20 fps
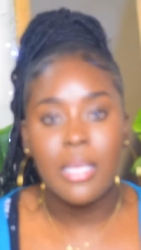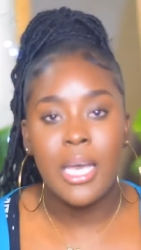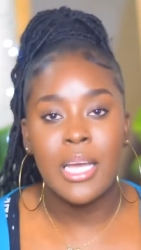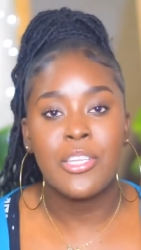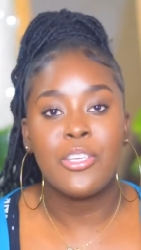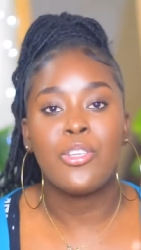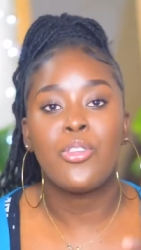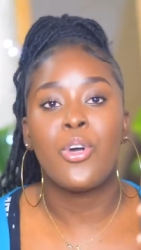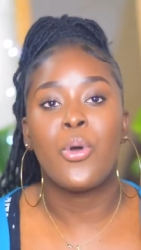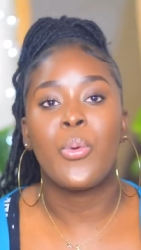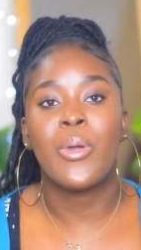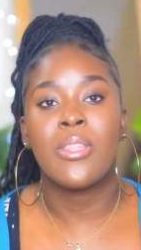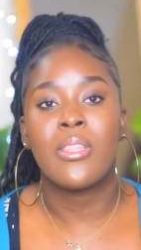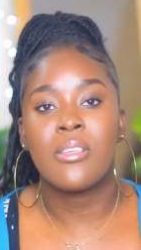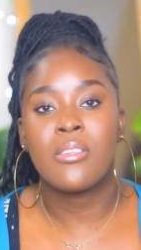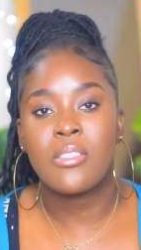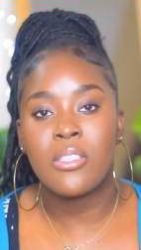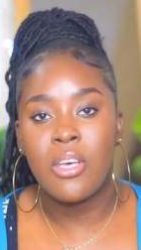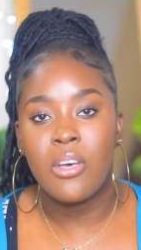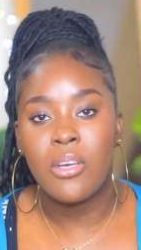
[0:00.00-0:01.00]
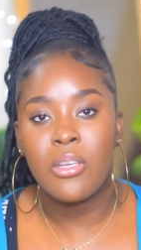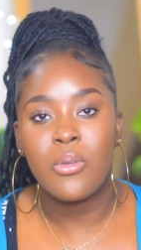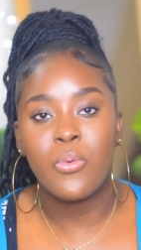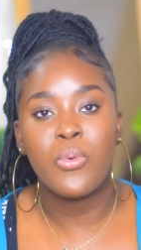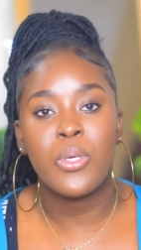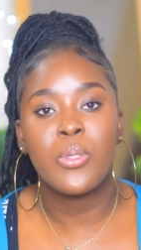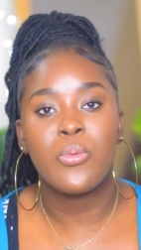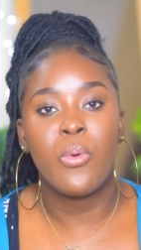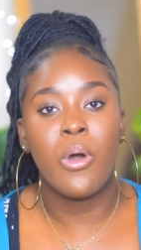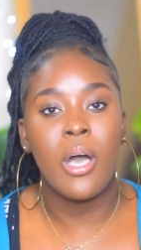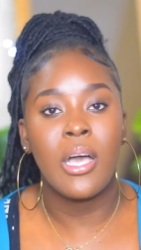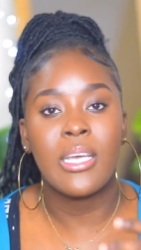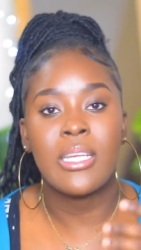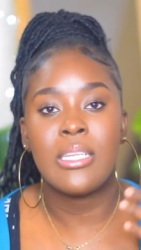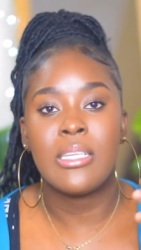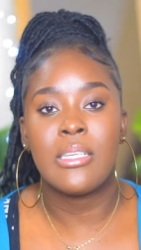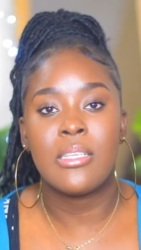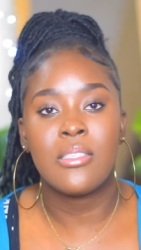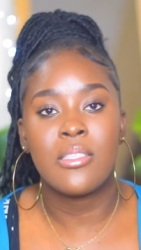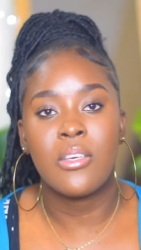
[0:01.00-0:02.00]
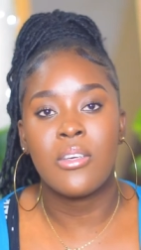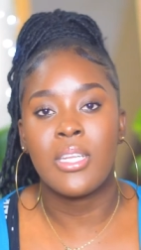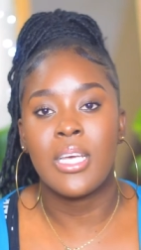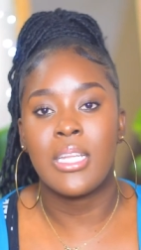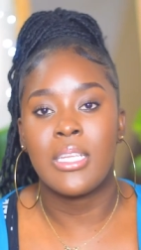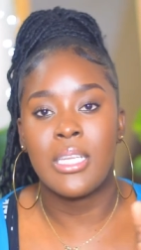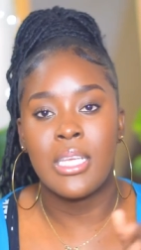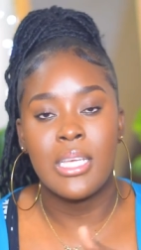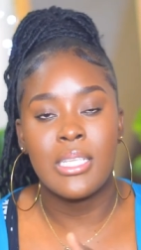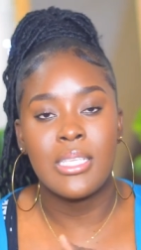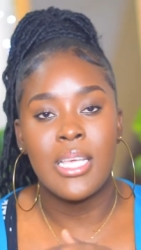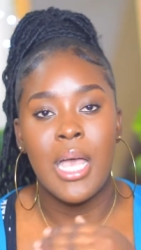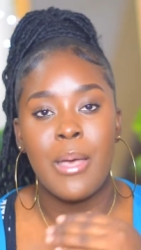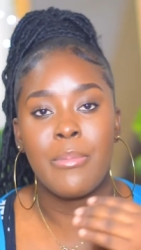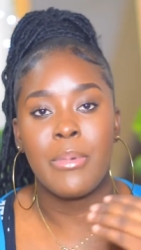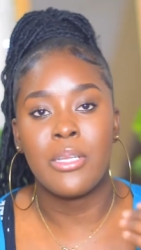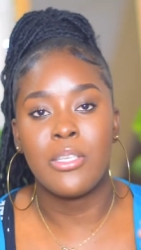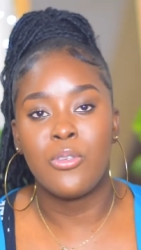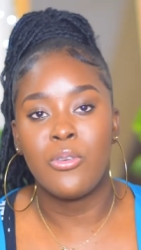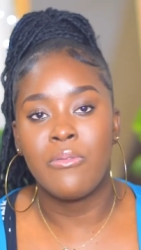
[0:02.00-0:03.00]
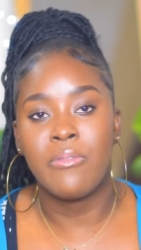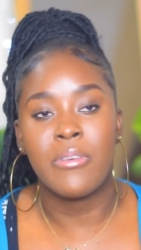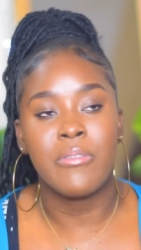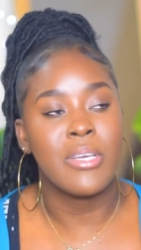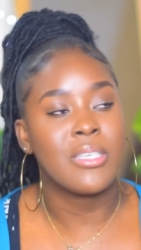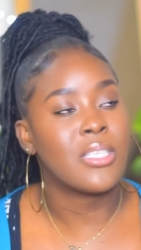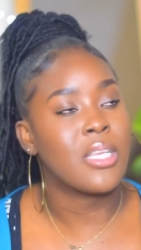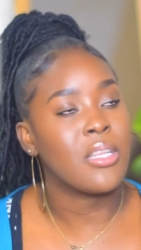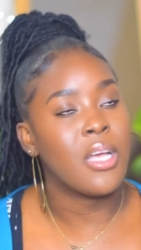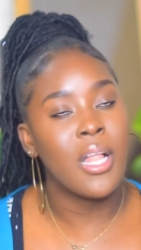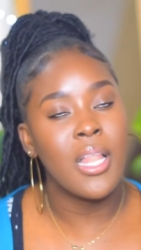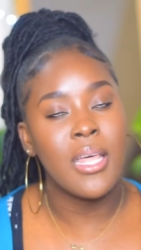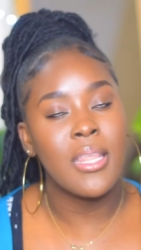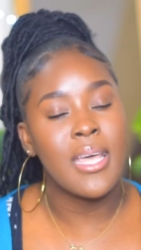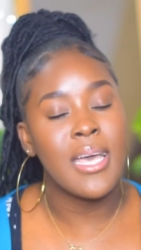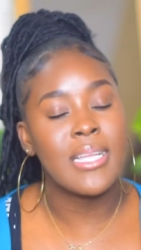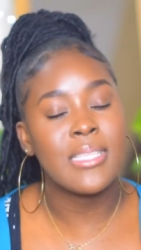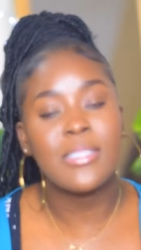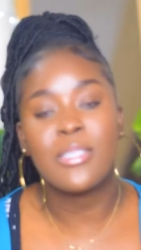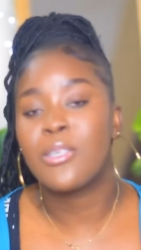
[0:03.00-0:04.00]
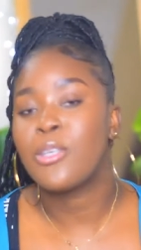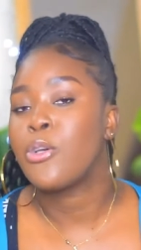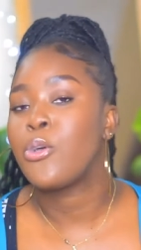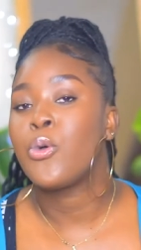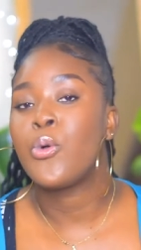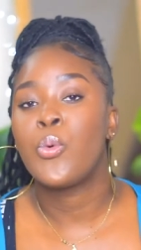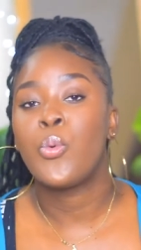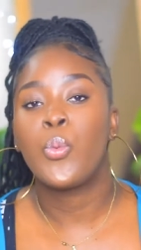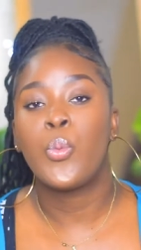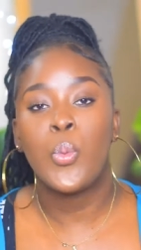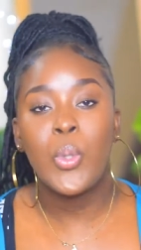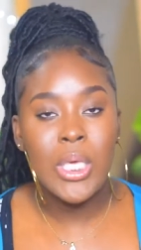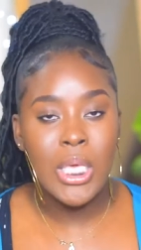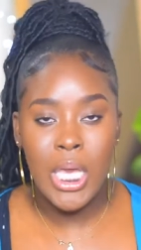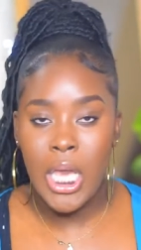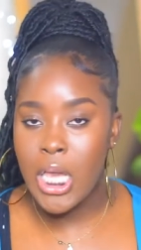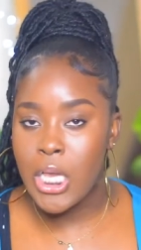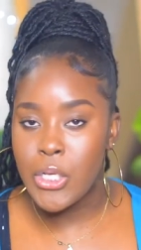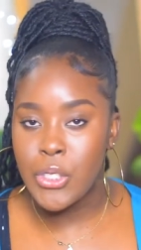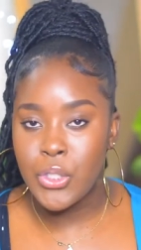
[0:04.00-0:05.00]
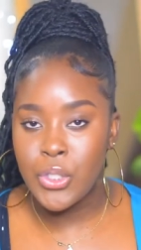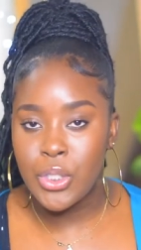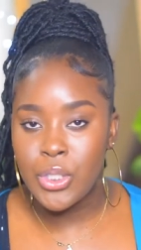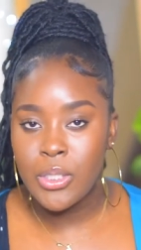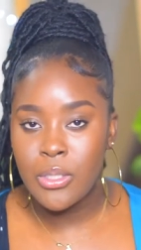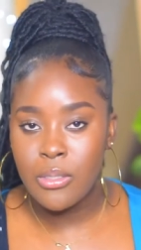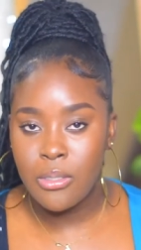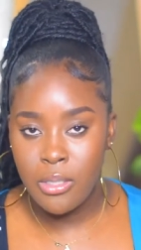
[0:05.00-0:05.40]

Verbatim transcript: And you know, with the sun, with walking in the sun and daytime and UV rays and all of that, we age.